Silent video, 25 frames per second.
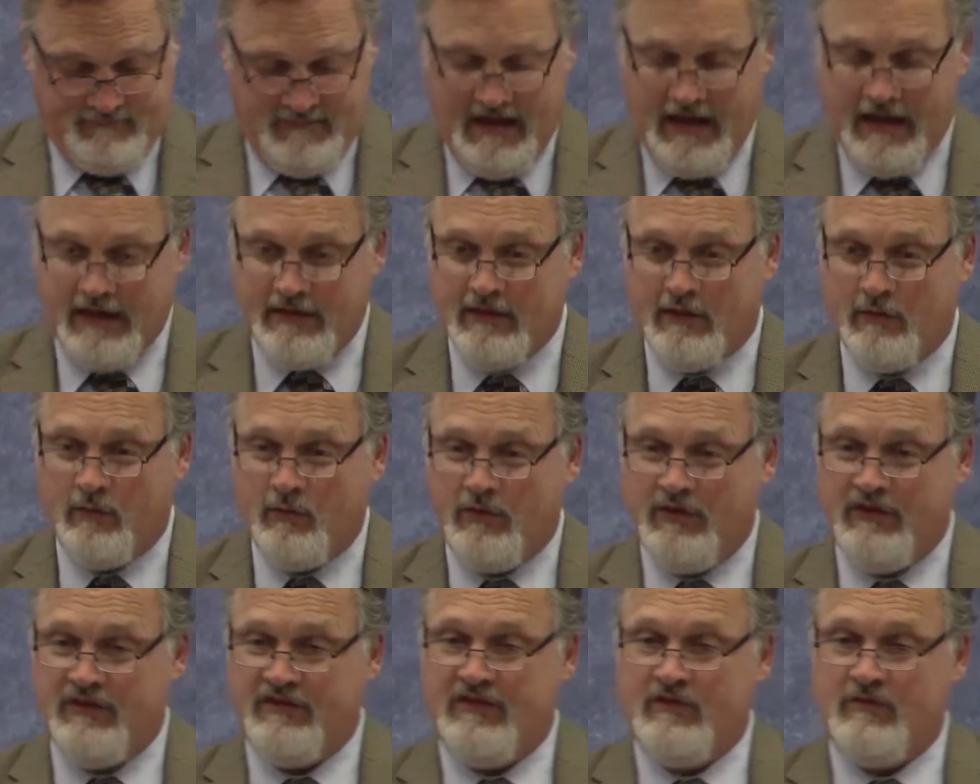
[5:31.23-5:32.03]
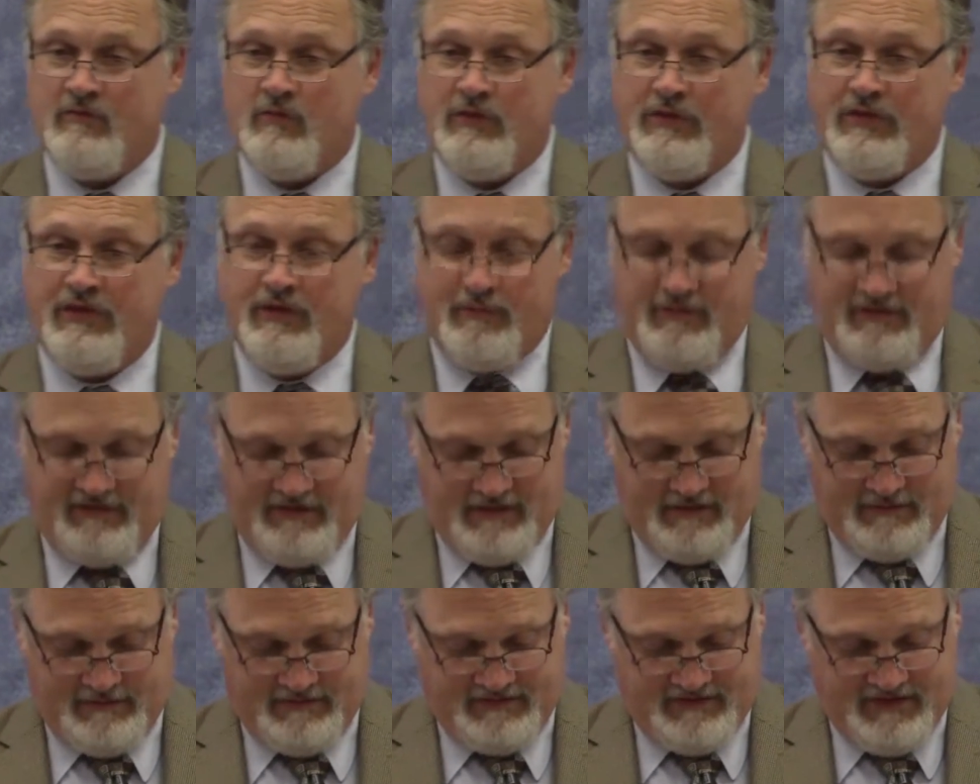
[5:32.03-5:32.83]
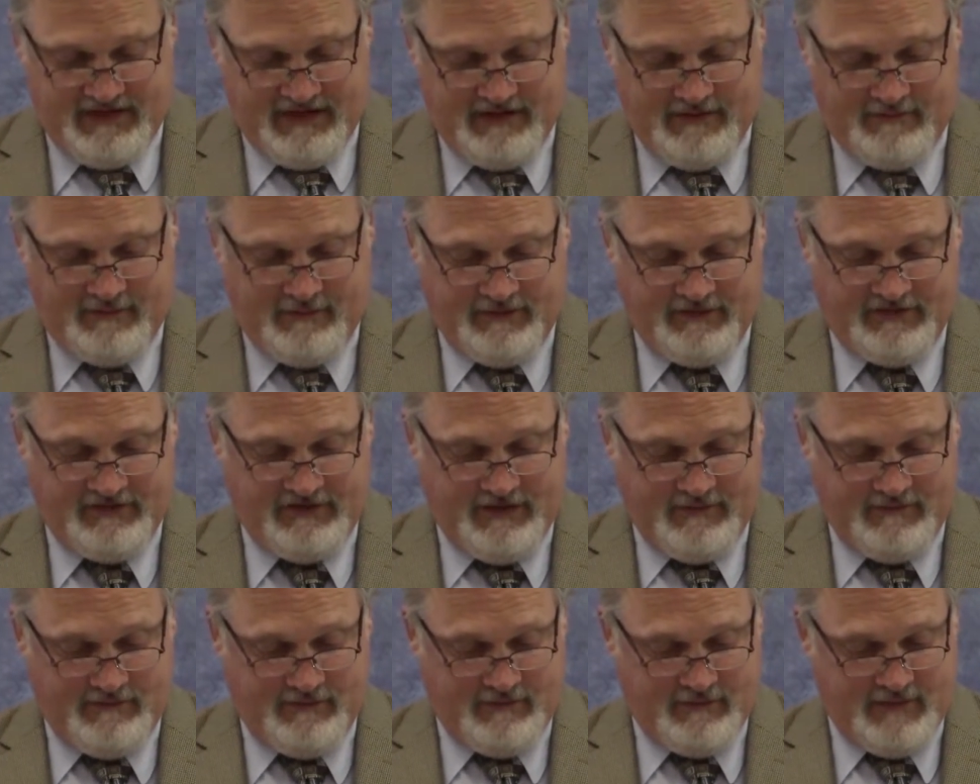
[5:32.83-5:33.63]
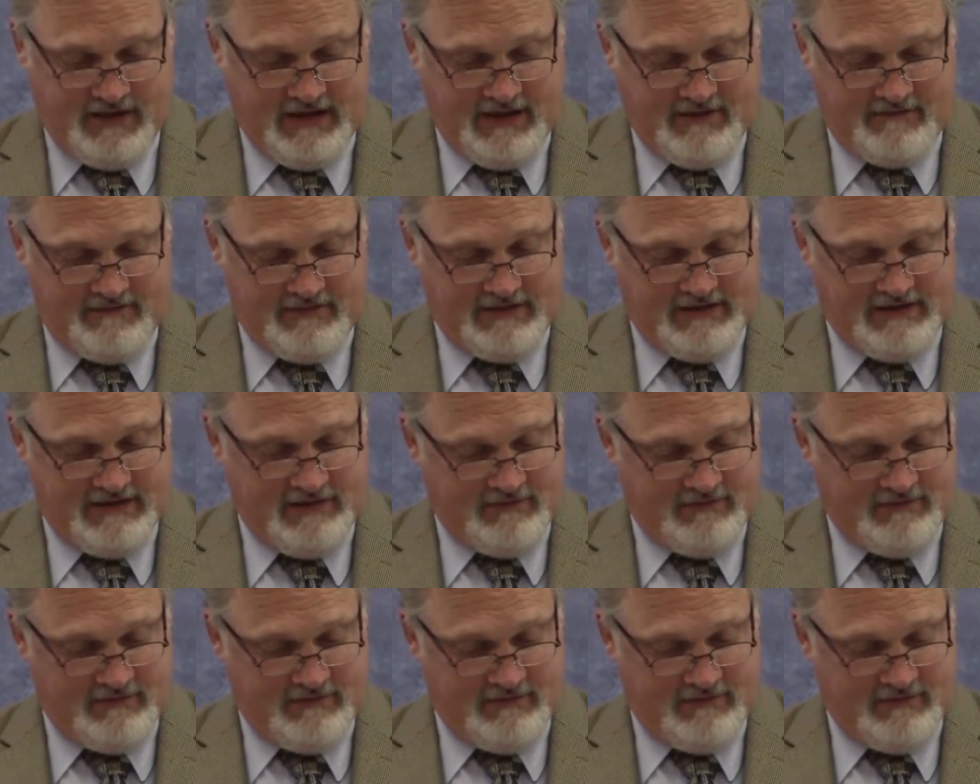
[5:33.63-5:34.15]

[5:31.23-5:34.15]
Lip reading: And they reasoned with themselves, saying, if we say from heaven,